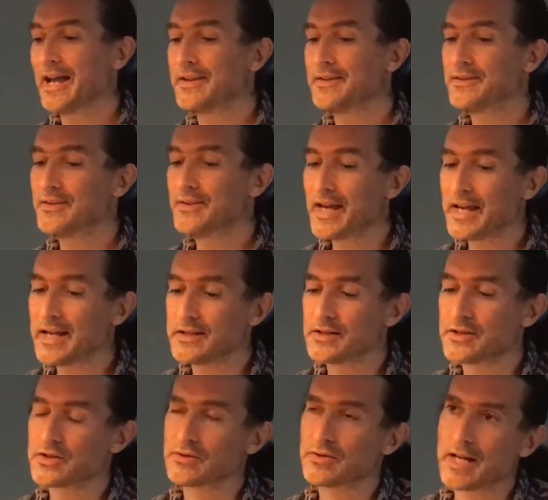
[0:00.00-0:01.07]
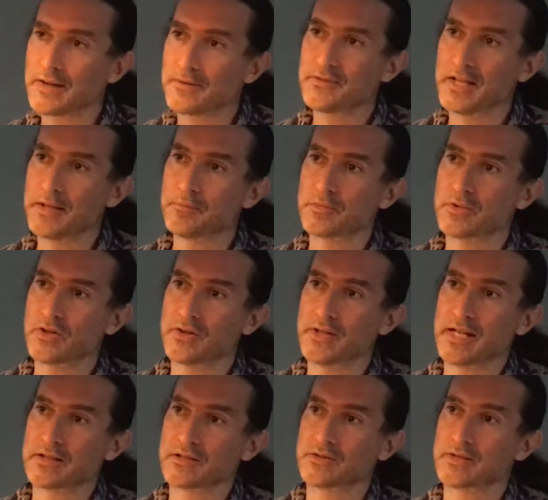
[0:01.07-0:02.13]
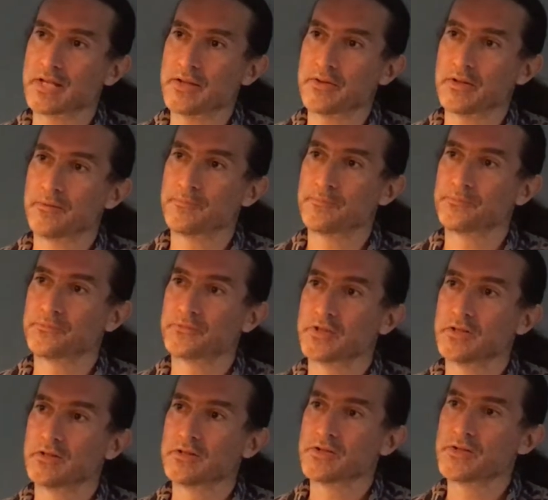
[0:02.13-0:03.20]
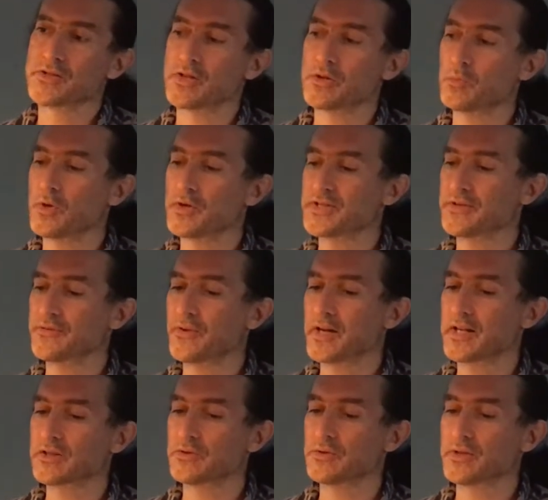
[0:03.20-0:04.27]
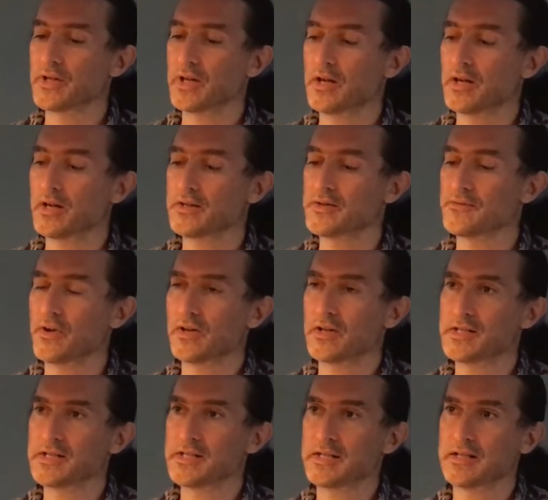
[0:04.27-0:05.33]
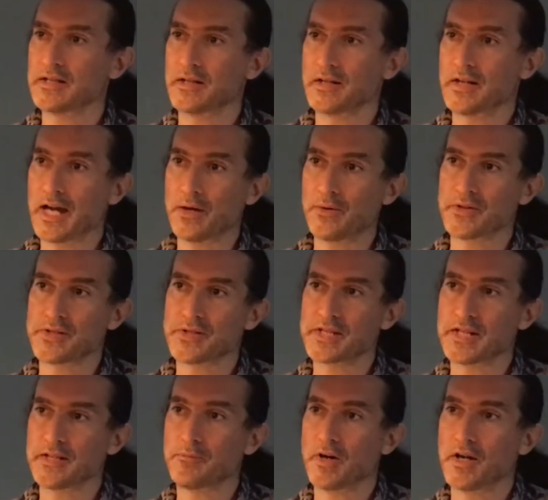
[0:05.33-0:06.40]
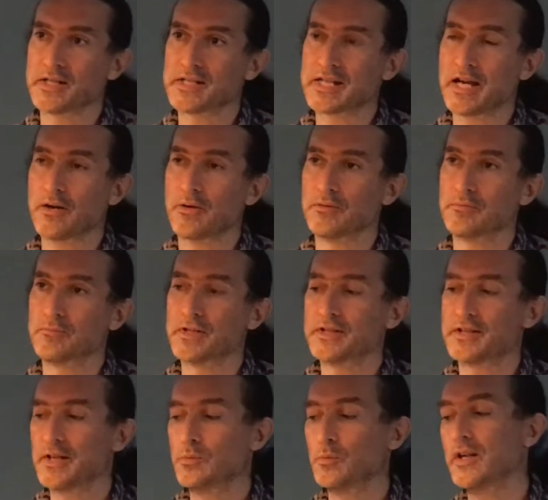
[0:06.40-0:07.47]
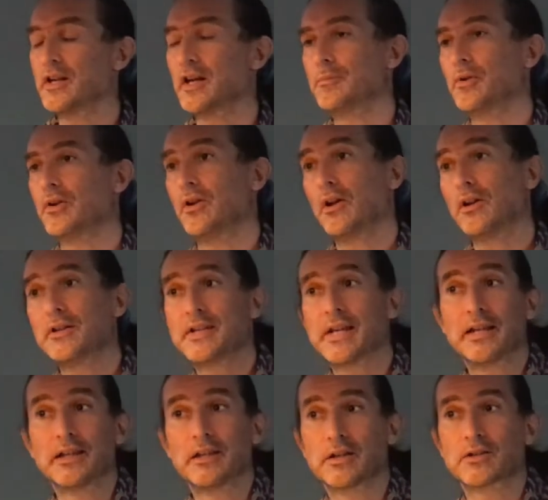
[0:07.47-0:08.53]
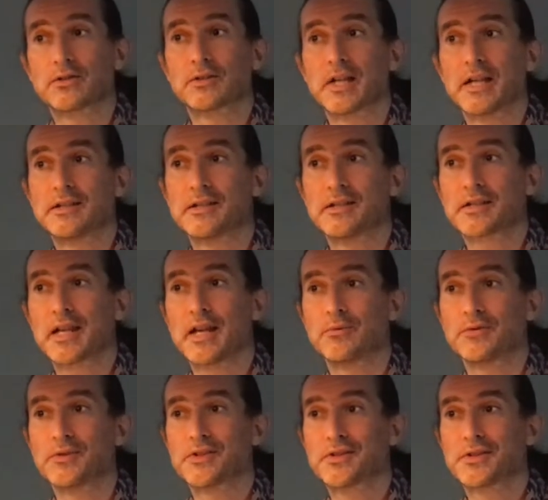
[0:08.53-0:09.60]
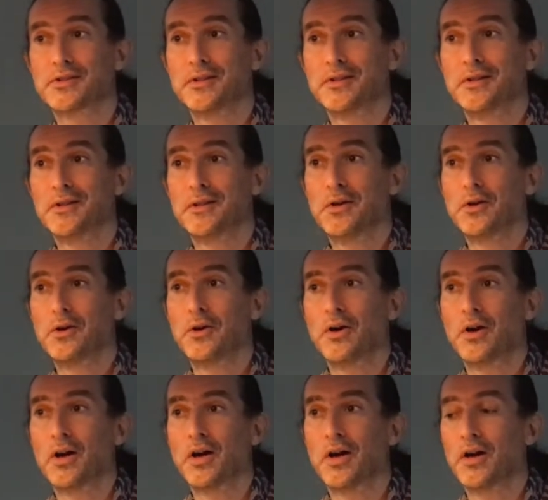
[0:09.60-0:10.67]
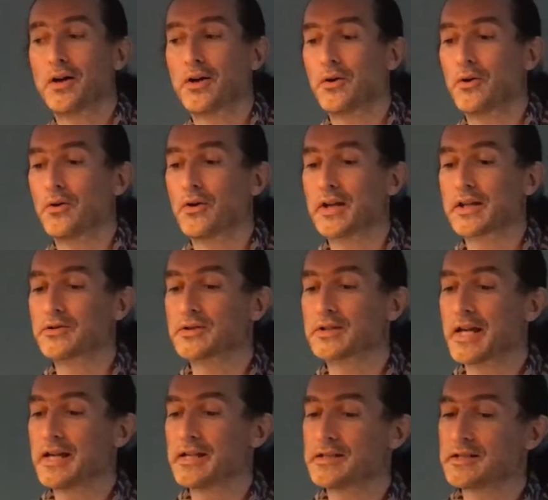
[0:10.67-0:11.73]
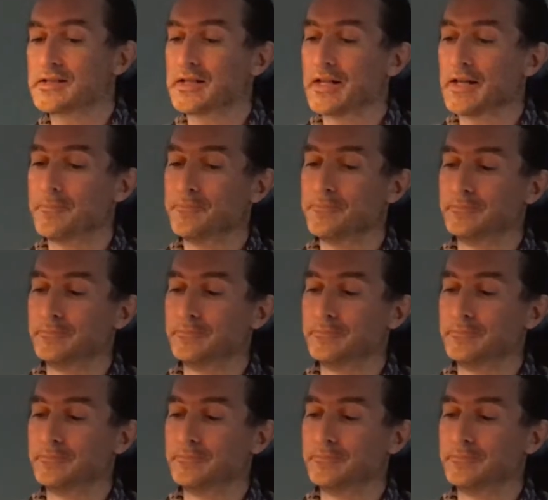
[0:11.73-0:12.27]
and then to have them connect together? So what if I could earn volunteer hours in my town, but then when I'm on holiday I could get discounts, or I could get